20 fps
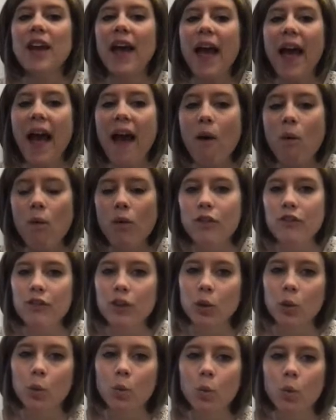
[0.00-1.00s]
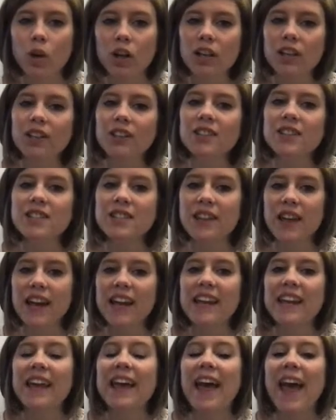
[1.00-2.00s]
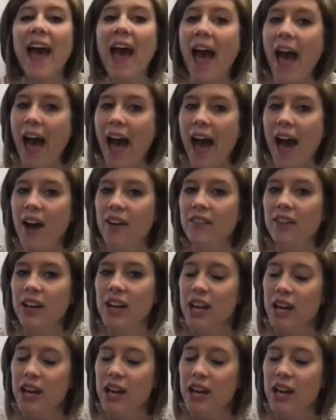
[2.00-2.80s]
out for words like have.